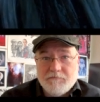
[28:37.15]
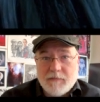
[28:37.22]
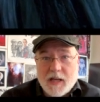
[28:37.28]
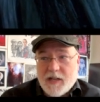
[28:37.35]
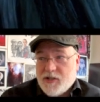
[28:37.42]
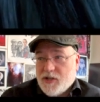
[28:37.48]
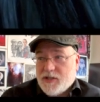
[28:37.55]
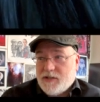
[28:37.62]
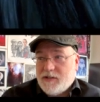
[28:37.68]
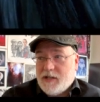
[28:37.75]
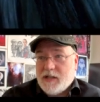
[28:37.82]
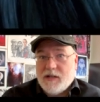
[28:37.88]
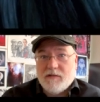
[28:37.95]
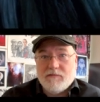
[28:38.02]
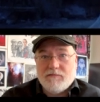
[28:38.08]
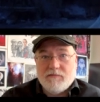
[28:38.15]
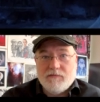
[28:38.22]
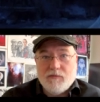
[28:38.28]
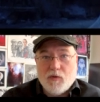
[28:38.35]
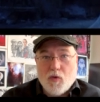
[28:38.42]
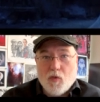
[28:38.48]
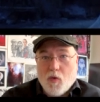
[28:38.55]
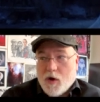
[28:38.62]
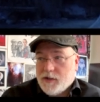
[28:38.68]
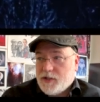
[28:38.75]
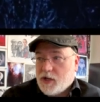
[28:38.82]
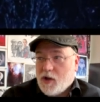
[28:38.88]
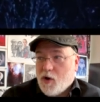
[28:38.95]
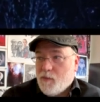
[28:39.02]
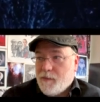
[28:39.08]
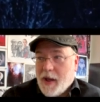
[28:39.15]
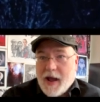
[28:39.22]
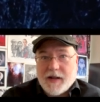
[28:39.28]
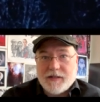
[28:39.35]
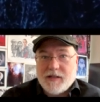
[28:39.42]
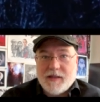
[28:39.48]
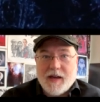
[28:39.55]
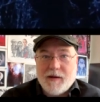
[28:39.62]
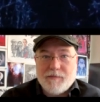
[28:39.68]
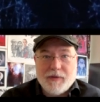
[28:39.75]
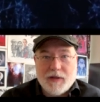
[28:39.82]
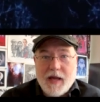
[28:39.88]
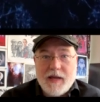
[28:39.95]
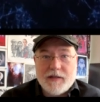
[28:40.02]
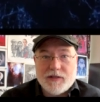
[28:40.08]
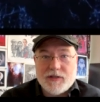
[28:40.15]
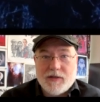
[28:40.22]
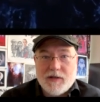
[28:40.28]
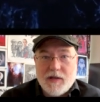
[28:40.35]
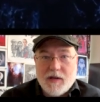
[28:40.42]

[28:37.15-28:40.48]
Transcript: He just didn't want to go back to that place.